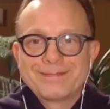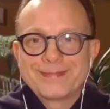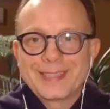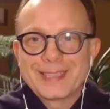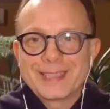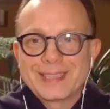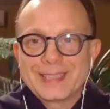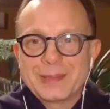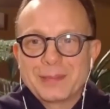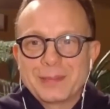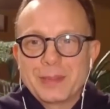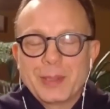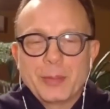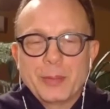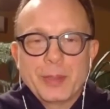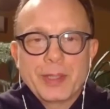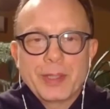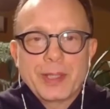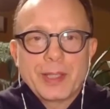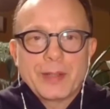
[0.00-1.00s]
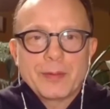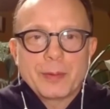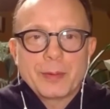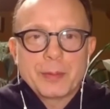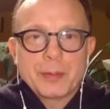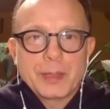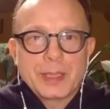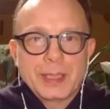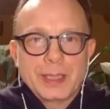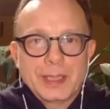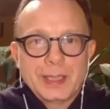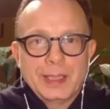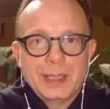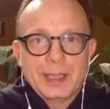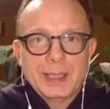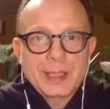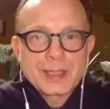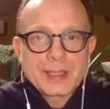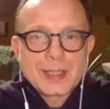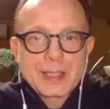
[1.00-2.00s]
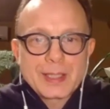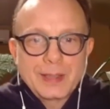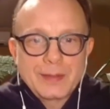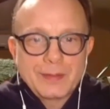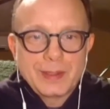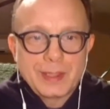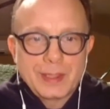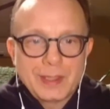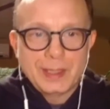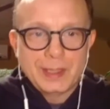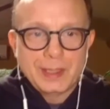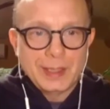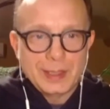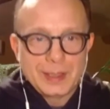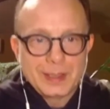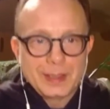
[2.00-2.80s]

Nice to be with everybody this evening.